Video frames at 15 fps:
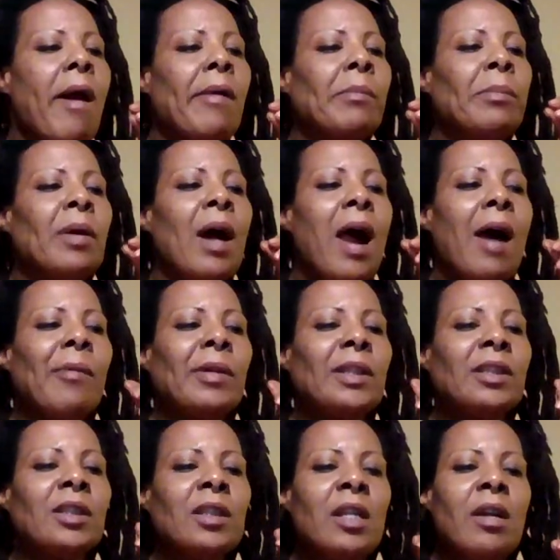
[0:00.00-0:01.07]
But how I
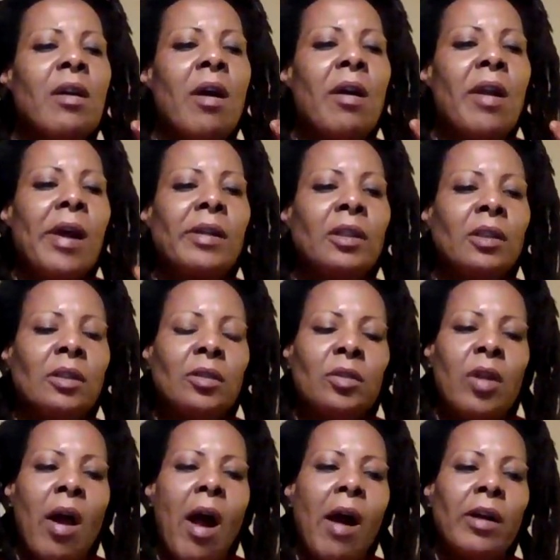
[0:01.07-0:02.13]
see it, like
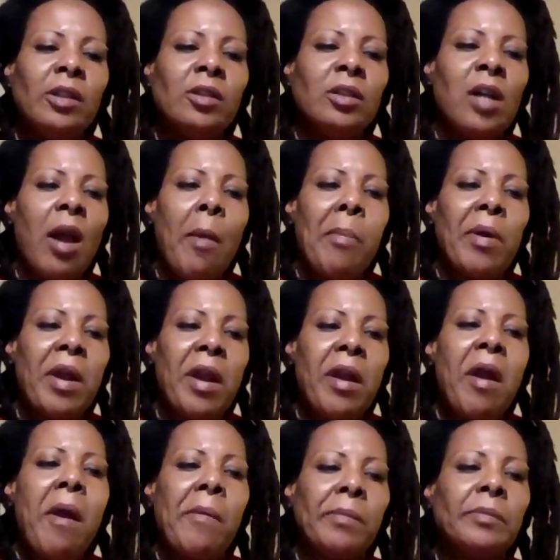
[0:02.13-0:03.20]
is it like a
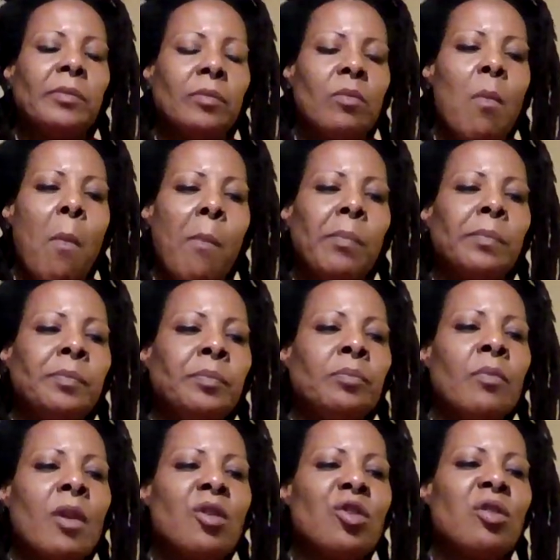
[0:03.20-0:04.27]
planet?
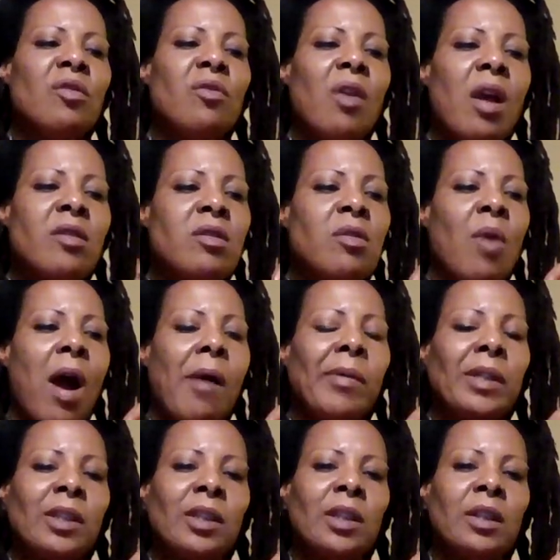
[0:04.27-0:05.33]
So how
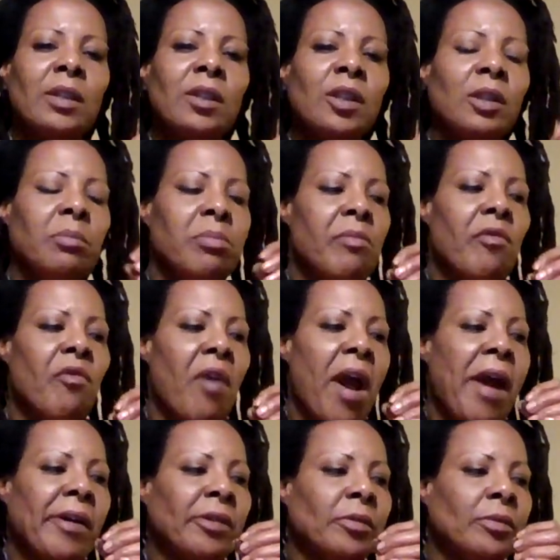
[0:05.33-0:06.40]
I see her, she's
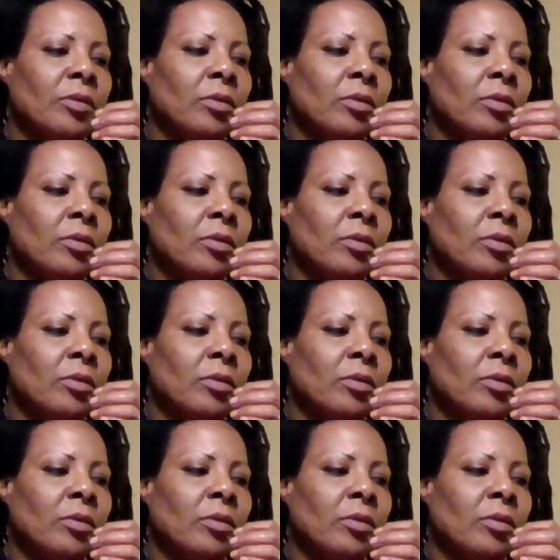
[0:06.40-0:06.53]
round.